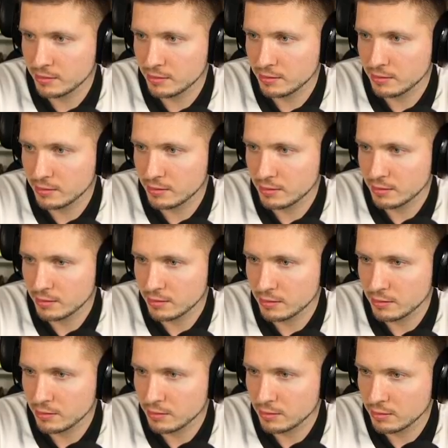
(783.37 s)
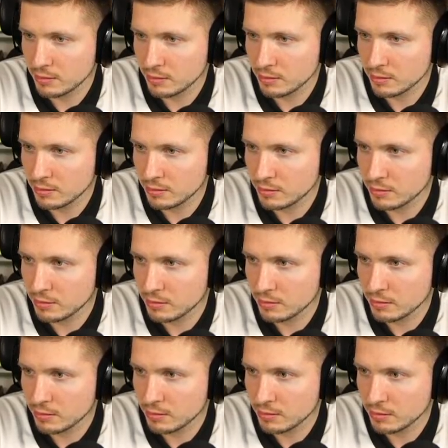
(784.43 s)

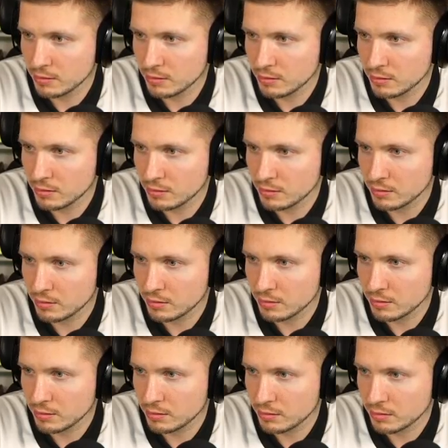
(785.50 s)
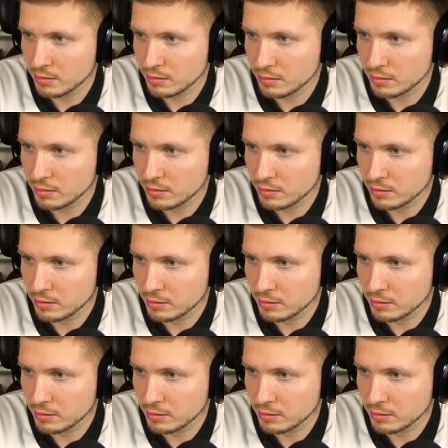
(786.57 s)
(silence)